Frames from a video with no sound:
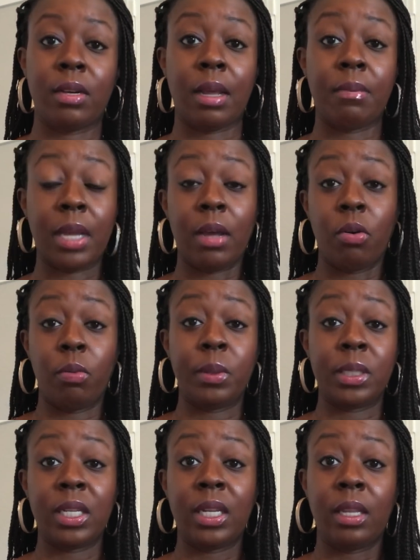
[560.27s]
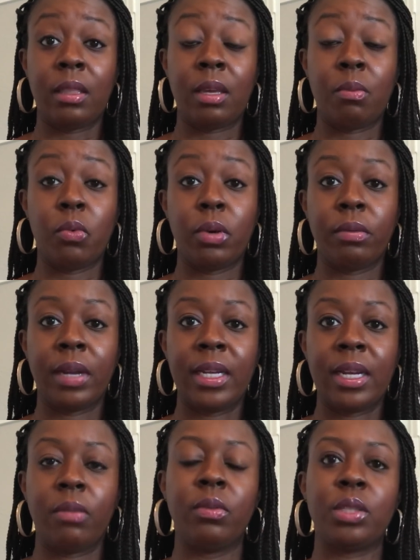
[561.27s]
and I'm not open to anything more
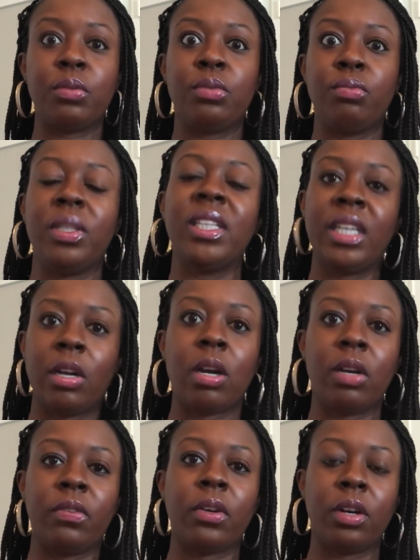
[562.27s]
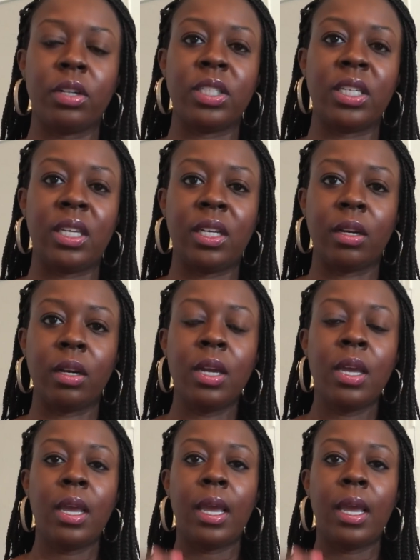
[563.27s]
right now, which was really hard for her to hear.